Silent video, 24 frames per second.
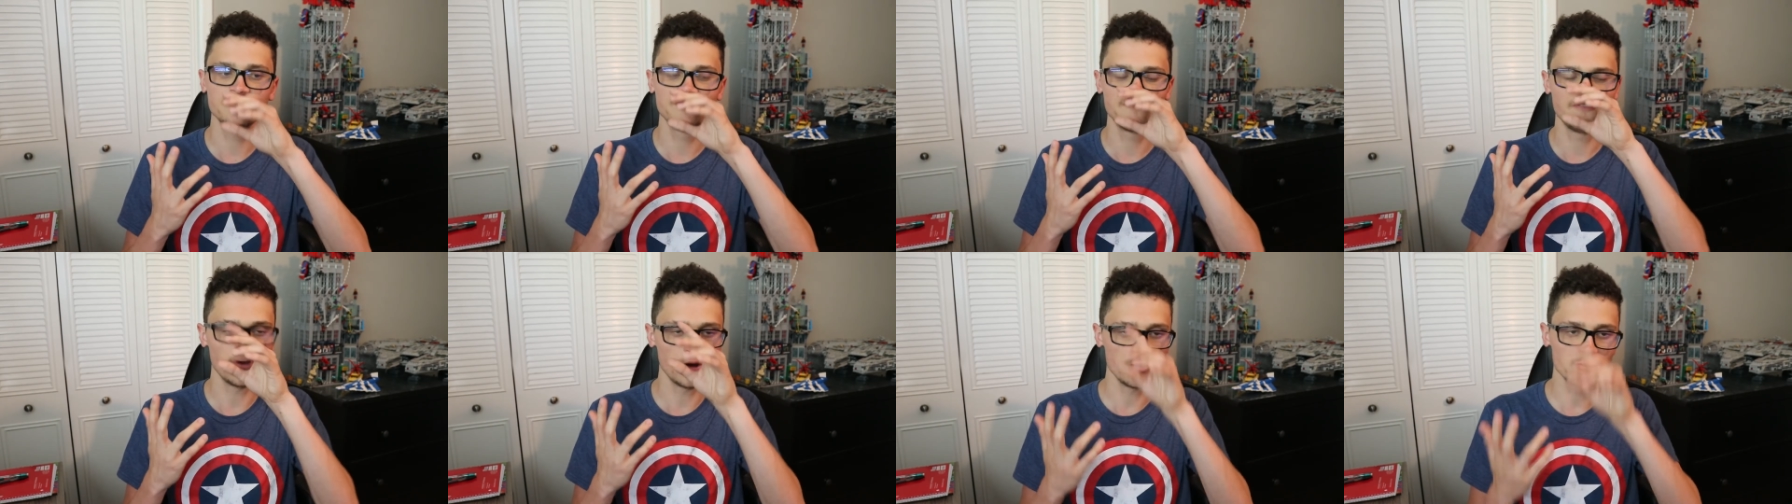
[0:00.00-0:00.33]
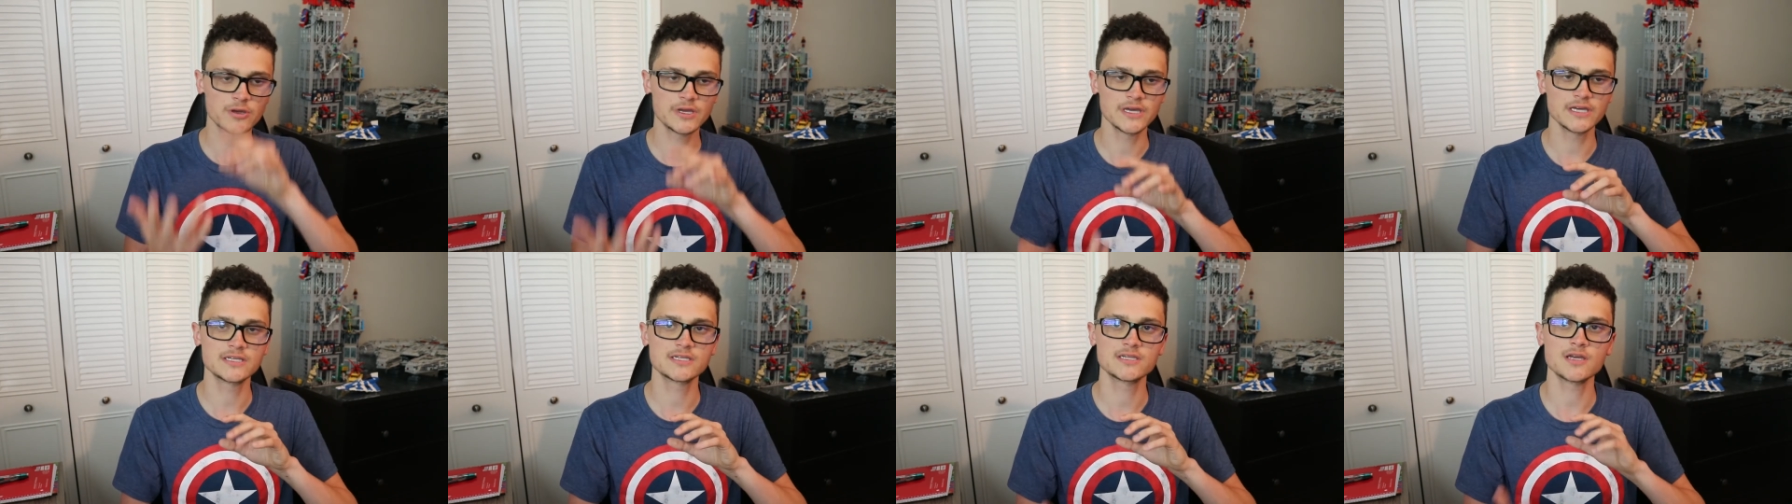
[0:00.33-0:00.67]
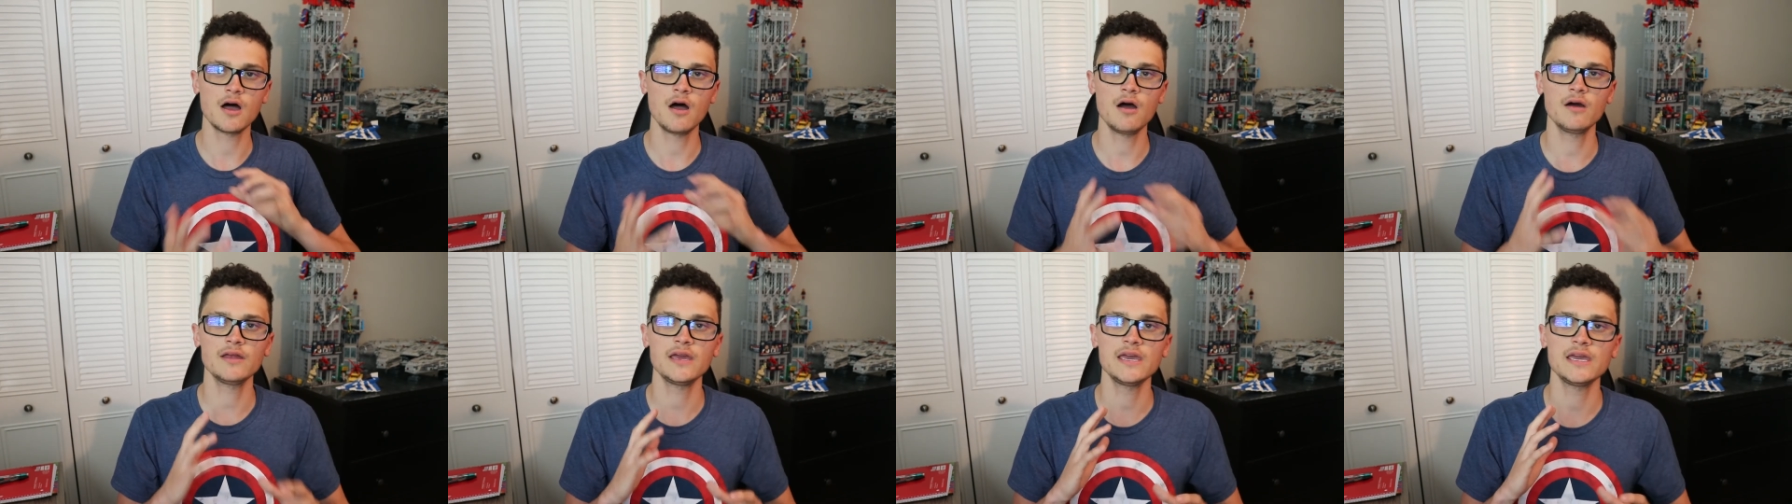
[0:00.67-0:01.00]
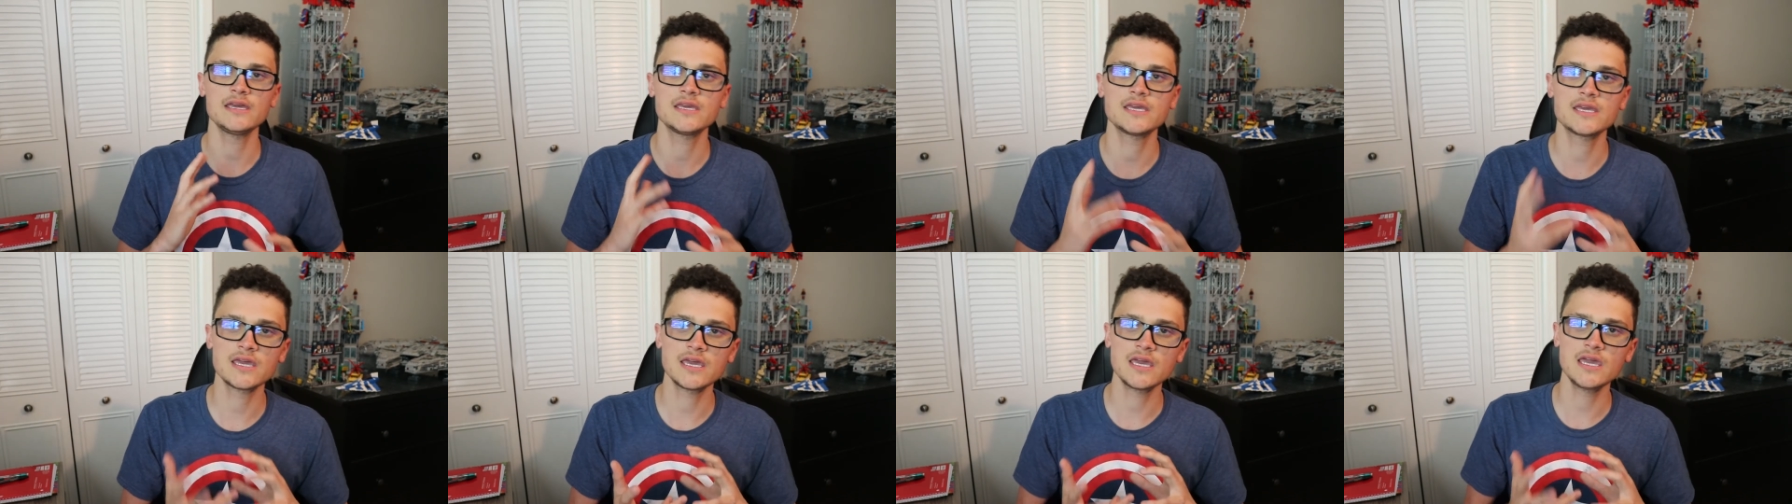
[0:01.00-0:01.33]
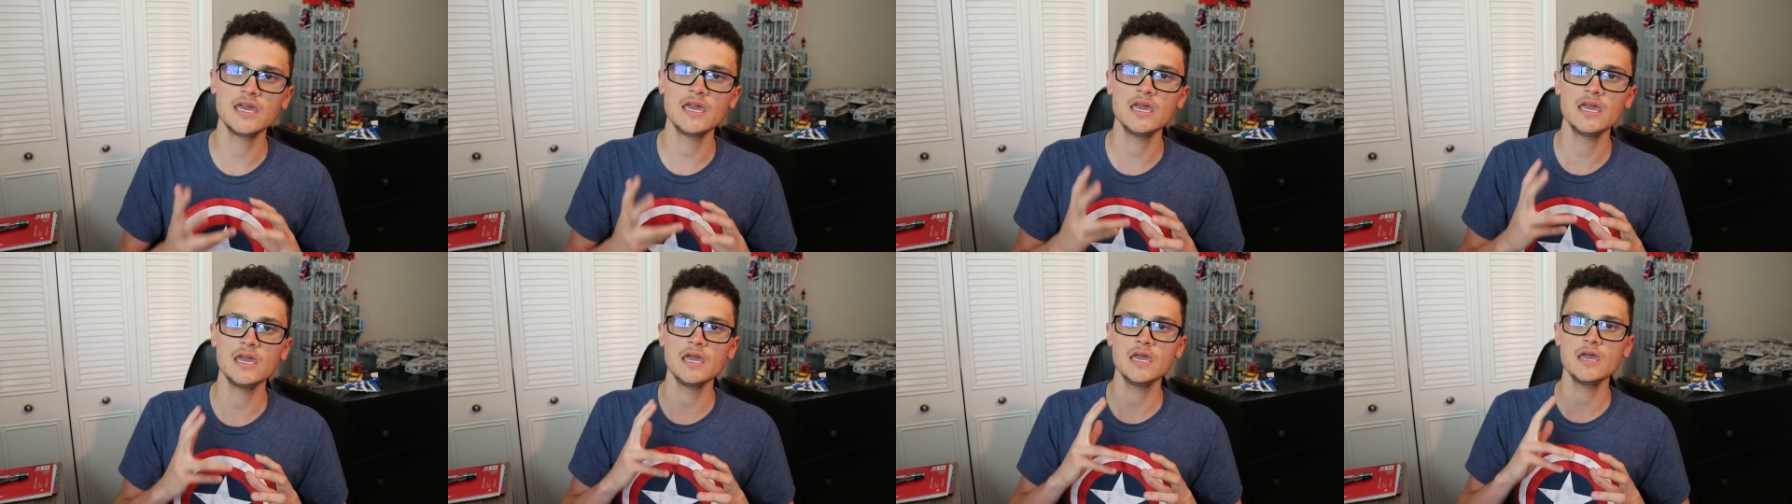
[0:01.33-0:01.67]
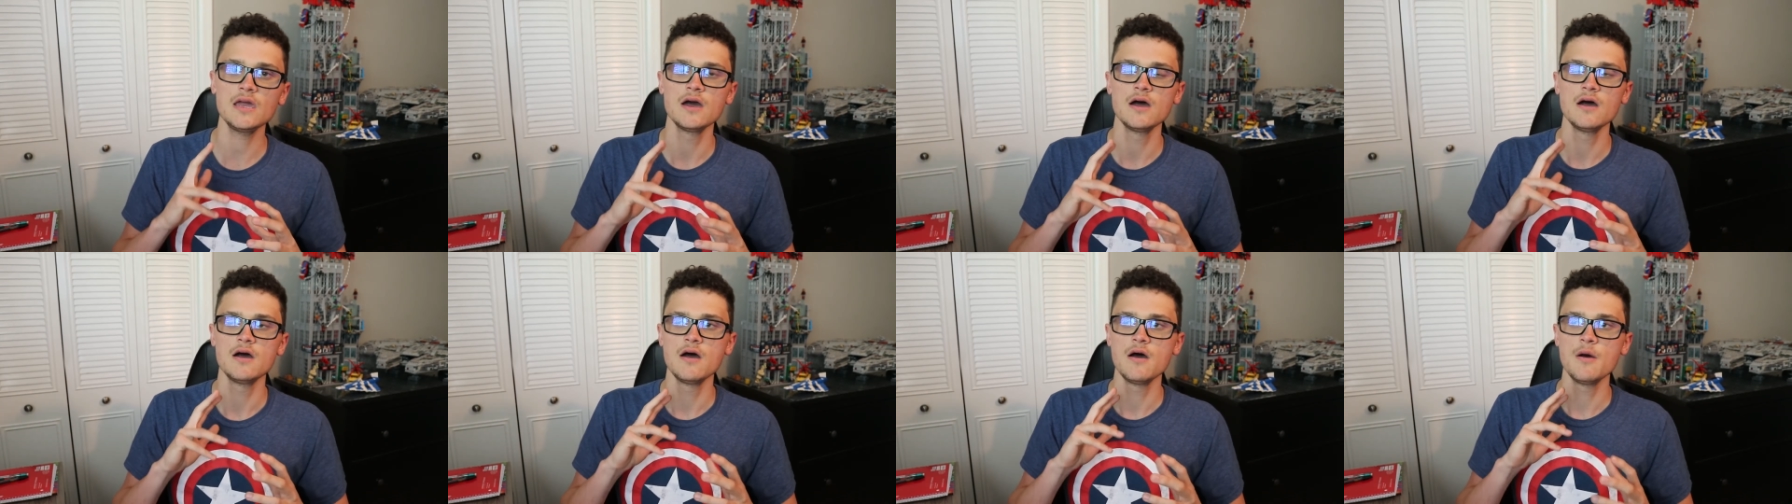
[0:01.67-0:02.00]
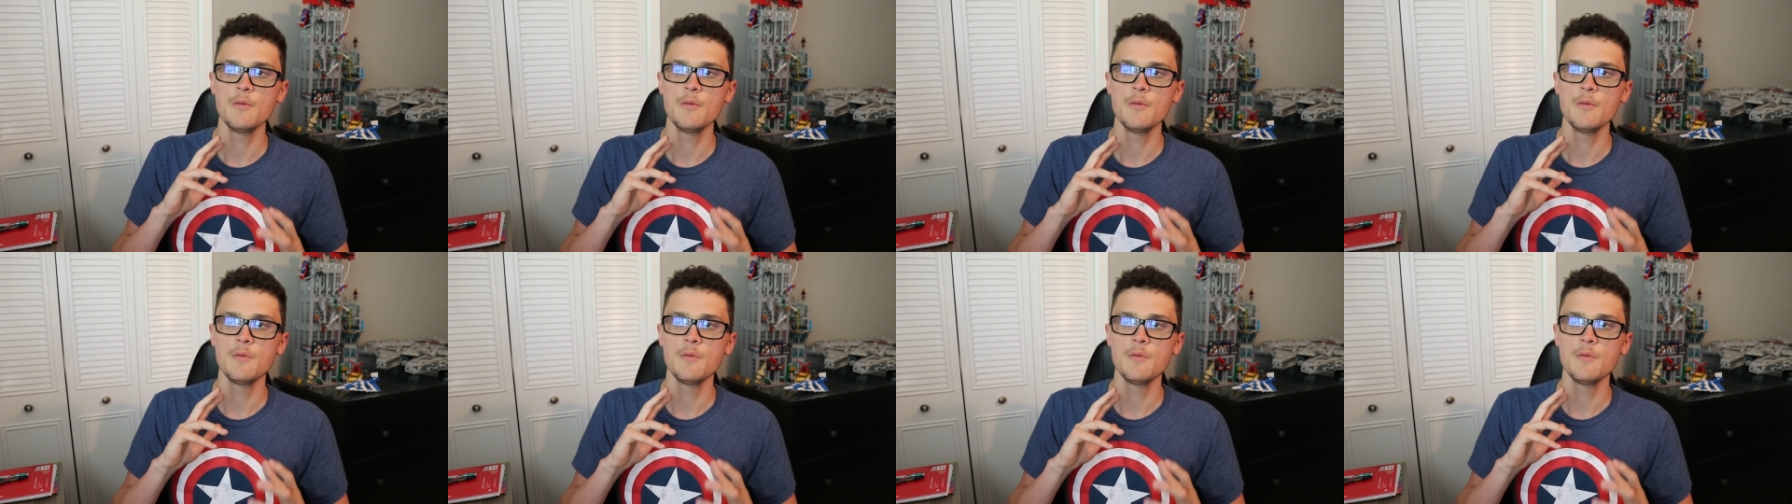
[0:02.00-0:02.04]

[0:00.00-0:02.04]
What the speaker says: focus on a key